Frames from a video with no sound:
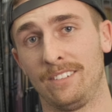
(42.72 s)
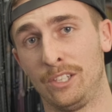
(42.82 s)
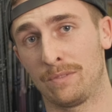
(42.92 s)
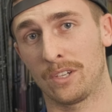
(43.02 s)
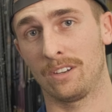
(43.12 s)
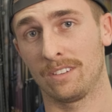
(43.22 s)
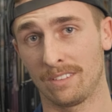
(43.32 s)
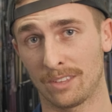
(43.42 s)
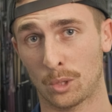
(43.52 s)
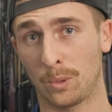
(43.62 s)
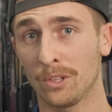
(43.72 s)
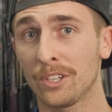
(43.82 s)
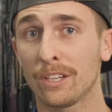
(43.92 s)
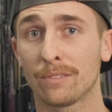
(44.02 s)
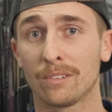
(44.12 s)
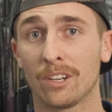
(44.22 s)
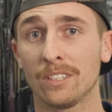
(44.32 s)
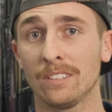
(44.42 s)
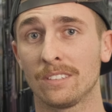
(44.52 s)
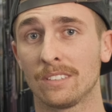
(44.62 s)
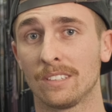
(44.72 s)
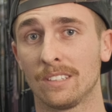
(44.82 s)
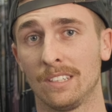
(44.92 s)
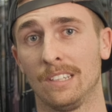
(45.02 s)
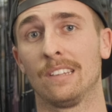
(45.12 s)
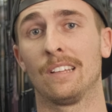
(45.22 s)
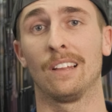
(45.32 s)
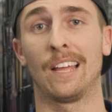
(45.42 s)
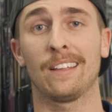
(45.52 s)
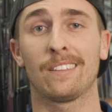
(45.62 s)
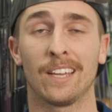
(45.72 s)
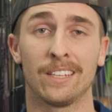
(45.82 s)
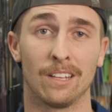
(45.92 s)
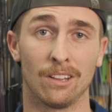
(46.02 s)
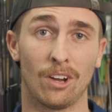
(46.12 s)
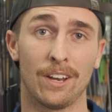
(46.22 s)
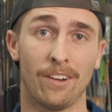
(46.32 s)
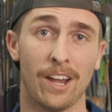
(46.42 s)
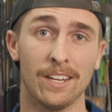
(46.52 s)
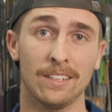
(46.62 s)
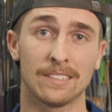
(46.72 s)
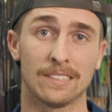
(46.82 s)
You've got the quality of the rod, the length and the line rating,